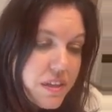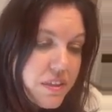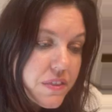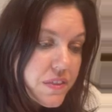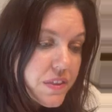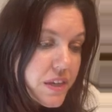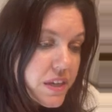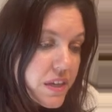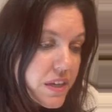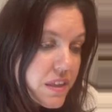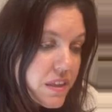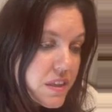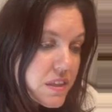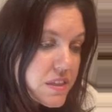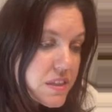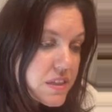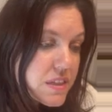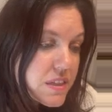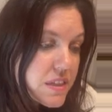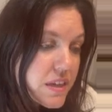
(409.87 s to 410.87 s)
Then
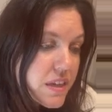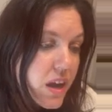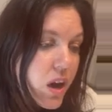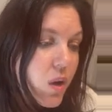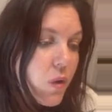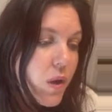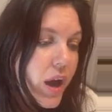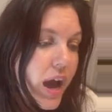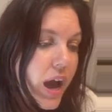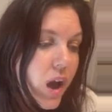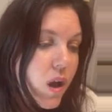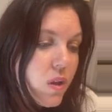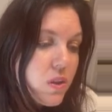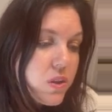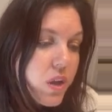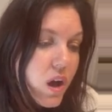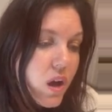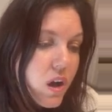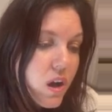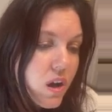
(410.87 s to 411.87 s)
let's see. Oh, how
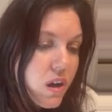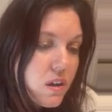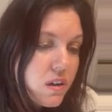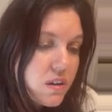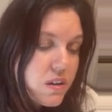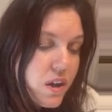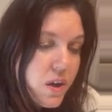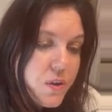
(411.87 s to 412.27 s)
long?